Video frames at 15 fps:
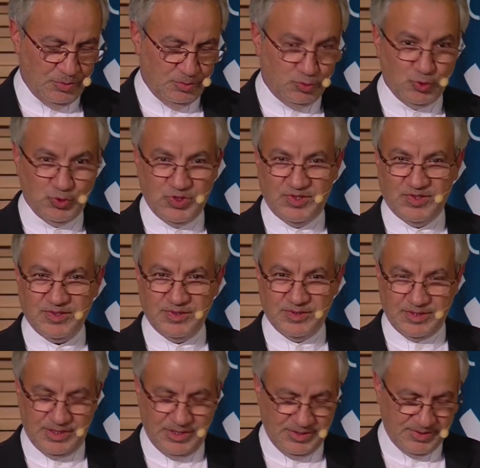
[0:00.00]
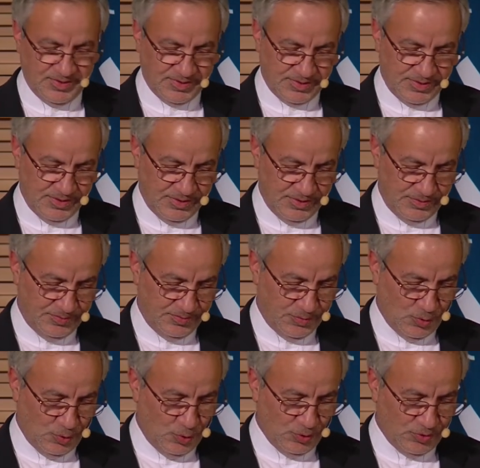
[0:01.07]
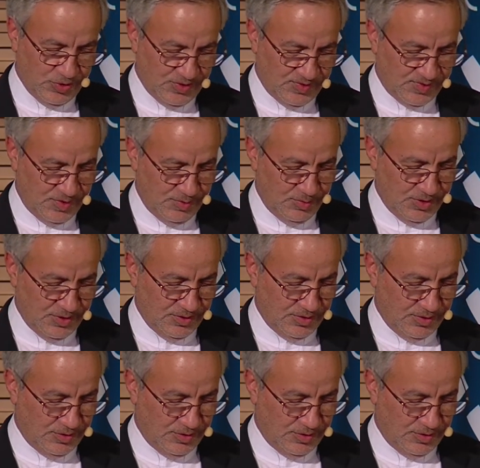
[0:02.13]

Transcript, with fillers: Buddhist text, Old Testament,